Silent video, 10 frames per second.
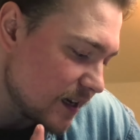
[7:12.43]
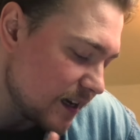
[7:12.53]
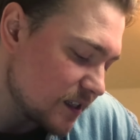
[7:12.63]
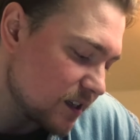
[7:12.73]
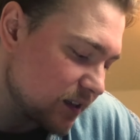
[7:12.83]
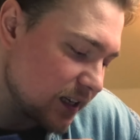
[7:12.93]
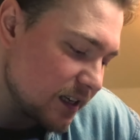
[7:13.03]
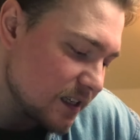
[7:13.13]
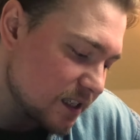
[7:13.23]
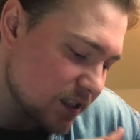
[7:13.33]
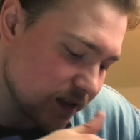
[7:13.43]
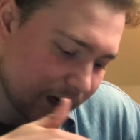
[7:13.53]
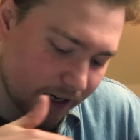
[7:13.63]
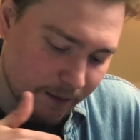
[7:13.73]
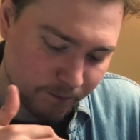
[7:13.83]
is that these,
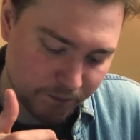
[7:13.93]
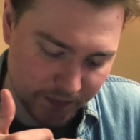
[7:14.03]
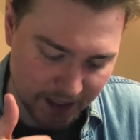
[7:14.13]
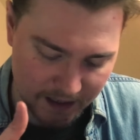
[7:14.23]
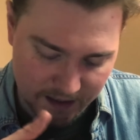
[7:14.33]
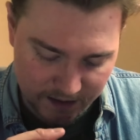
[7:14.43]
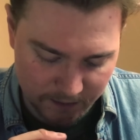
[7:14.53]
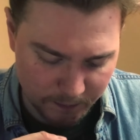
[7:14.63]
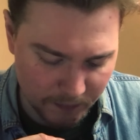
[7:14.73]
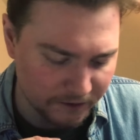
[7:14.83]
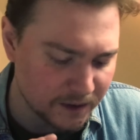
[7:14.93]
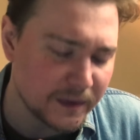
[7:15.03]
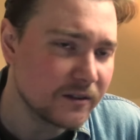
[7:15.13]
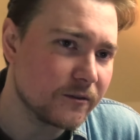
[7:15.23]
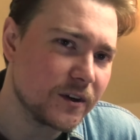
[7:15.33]
they've often
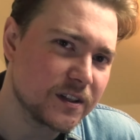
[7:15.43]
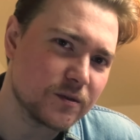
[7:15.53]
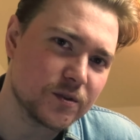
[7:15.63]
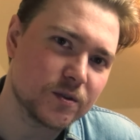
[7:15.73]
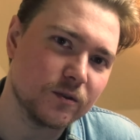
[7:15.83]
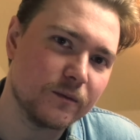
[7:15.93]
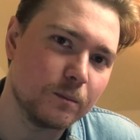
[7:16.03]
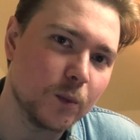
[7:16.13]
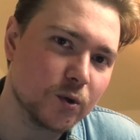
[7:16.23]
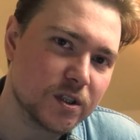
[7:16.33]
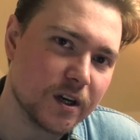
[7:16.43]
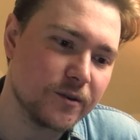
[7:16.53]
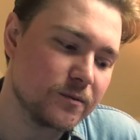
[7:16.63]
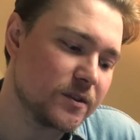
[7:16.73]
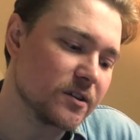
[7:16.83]
been referred to as sort of Morse
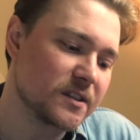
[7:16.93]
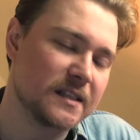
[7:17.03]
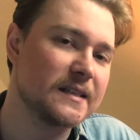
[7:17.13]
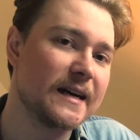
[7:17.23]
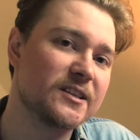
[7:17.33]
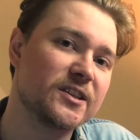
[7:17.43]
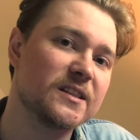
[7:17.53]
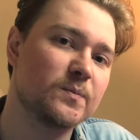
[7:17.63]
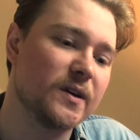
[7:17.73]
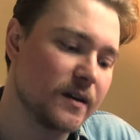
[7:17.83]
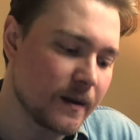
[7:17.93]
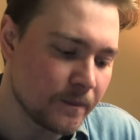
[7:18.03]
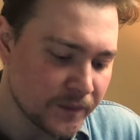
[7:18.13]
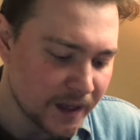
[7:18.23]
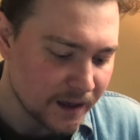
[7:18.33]
code dots and dashes, but
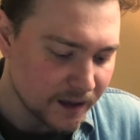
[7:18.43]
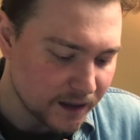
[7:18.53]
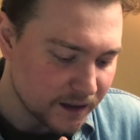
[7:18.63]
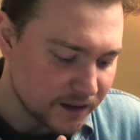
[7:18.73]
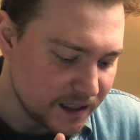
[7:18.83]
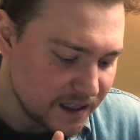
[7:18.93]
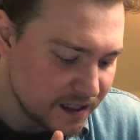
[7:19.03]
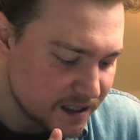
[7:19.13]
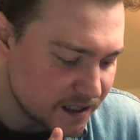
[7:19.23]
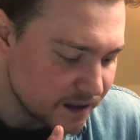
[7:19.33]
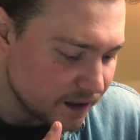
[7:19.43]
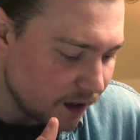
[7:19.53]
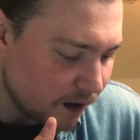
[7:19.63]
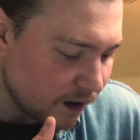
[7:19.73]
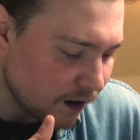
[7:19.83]
these
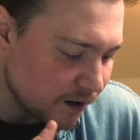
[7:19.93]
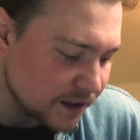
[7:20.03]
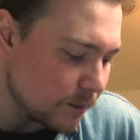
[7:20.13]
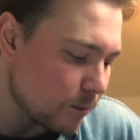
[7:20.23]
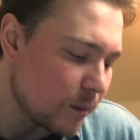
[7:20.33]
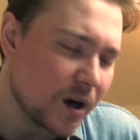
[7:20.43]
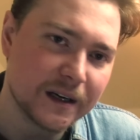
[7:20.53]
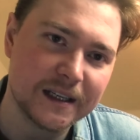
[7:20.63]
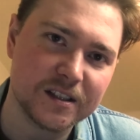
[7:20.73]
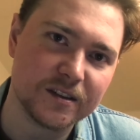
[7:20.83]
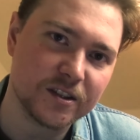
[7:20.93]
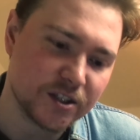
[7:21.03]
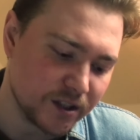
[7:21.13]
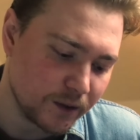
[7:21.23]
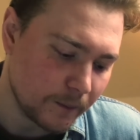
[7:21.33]
aren't markings on the
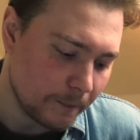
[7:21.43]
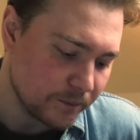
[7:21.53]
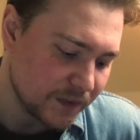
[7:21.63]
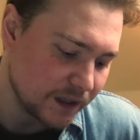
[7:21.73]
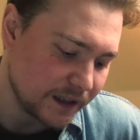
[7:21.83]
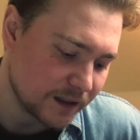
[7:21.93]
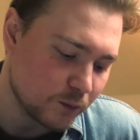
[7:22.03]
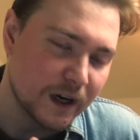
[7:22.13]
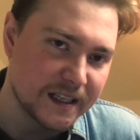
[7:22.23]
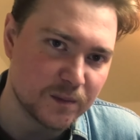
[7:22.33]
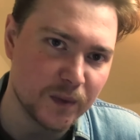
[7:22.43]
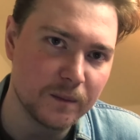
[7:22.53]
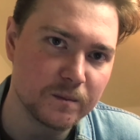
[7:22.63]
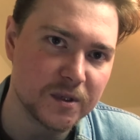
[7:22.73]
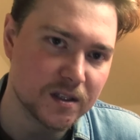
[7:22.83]
shoe, like raised
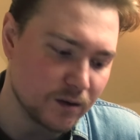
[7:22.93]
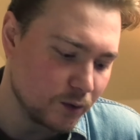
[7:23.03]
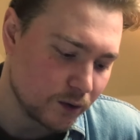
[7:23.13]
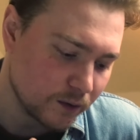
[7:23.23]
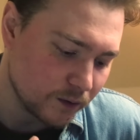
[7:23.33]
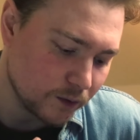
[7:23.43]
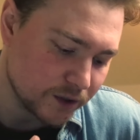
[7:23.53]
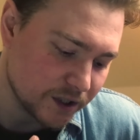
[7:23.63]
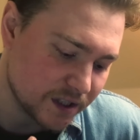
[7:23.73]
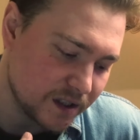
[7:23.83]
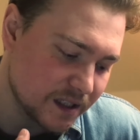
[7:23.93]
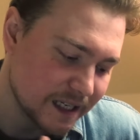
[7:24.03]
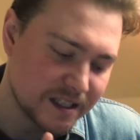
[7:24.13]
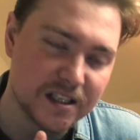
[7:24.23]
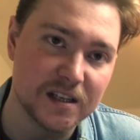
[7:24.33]
bumps or just
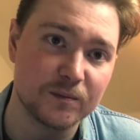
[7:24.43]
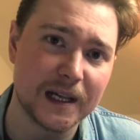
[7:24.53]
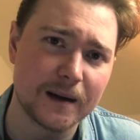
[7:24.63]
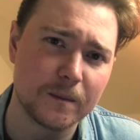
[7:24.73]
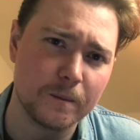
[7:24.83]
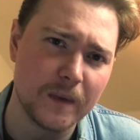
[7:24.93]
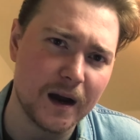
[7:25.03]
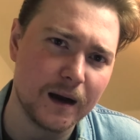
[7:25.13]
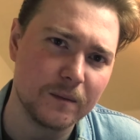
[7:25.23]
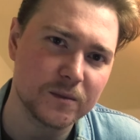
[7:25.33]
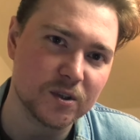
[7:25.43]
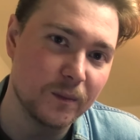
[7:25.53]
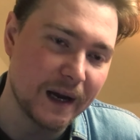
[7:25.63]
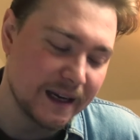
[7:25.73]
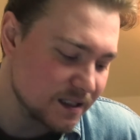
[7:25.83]
dashes of black sort of
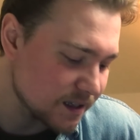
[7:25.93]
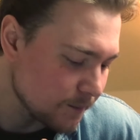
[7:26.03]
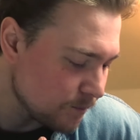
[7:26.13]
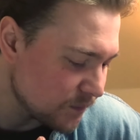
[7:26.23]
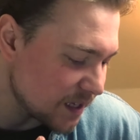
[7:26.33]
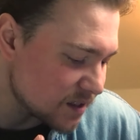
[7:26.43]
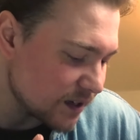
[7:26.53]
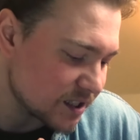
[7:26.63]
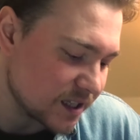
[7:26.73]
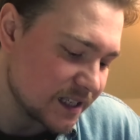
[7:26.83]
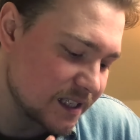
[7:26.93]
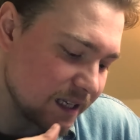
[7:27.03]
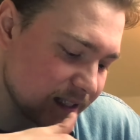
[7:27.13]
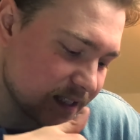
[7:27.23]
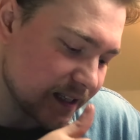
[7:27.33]
paint. These are actually
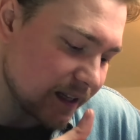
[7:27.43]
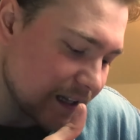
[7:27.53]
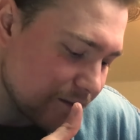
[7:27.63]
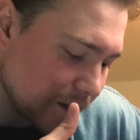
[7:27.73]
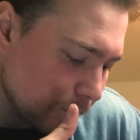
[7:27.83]
slits in the leather.